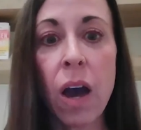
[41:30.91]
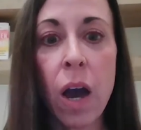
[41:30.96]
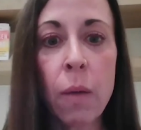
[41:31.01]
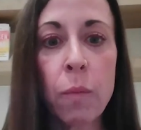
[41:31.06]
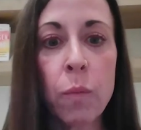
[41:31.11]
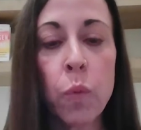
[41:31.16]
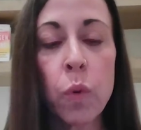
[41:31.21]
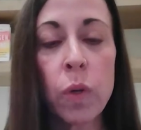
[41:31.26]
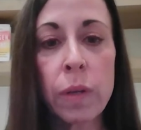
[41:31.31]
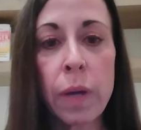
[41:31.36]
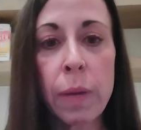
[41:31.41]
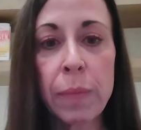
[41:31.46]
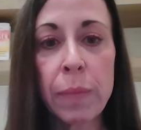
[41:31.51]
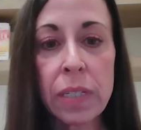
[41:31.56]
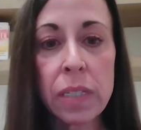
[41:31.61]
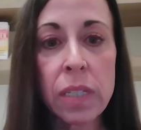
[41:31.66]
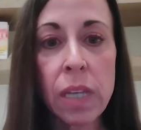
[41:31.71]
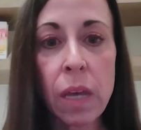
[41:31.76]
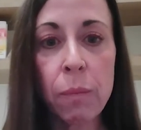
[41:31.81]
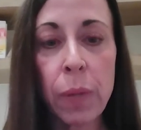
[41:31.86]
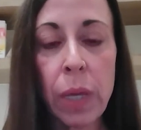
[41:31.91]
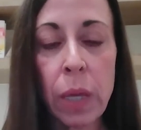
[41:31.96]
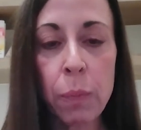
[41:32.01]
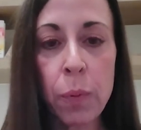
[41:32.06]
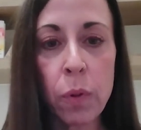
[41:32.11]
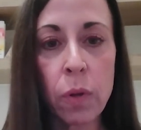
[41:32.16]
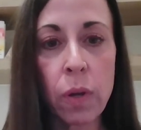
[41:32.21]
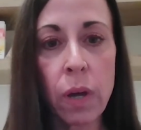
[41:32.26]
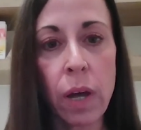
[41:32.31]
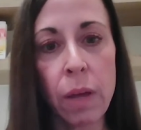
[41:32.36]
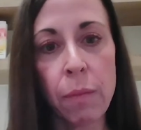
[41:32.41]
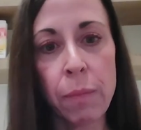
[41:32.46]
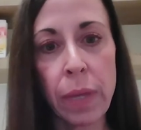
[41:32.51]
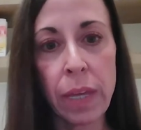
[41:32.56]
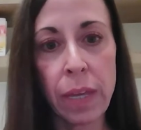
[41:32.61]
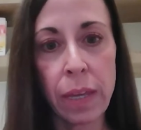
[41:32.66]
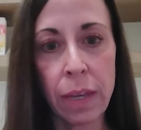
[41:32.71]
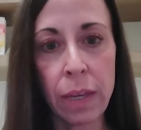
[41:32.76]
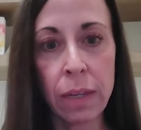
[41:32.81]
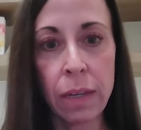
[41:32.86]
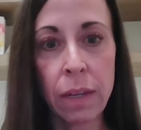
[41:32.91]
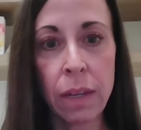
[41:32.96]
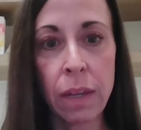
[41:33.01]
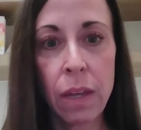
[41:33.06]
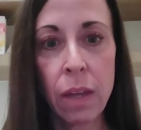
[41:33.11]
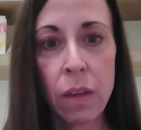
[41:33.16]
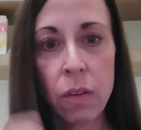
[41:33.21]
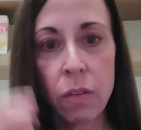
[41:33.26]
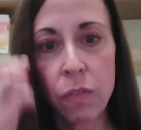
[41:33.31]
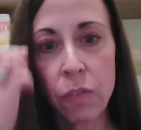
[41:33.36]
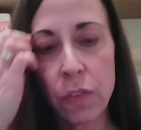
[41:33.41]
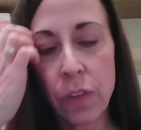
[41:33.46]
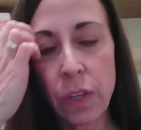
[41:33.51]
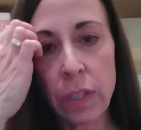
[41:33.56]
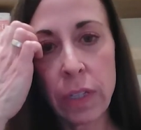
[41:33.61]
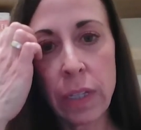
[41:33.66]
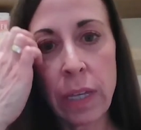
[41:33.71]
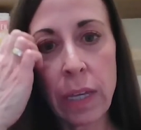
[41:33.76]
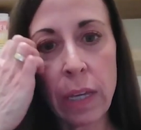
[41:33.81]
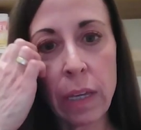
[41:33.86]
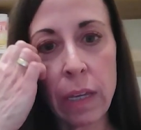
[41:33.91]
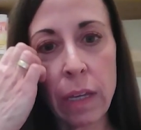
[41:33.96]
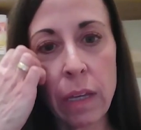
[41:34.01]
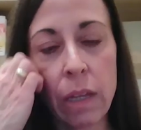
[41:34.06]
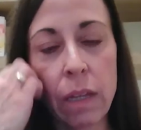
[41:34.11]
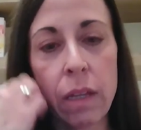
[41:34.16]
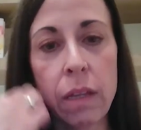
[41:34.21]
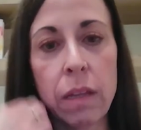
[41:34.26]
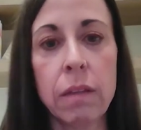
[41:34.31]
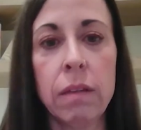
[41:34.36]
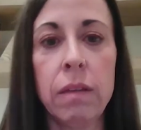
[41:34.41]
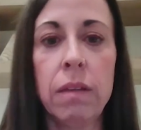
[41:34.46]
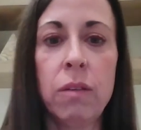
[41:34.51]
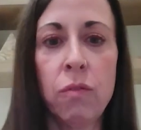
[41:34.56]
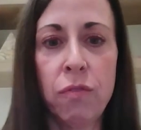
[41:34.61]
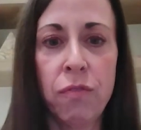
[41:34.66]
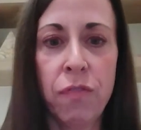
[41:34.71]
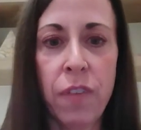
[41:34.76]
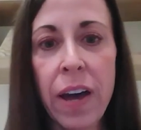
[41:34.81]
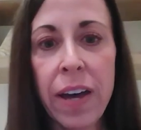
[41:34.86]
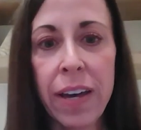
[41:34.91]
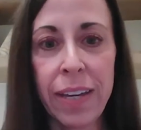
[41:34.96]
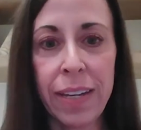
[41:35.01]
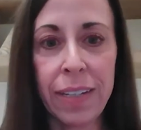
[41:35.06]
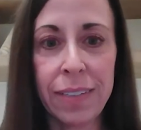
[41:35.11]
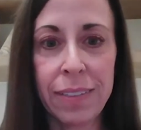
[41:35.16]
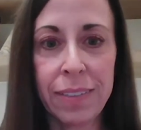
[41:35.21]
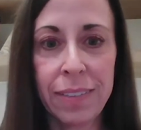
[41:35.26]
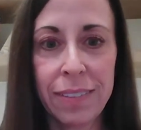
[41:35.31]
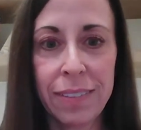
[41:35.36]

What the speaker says: Well, I mean, some people come in feeling, fine.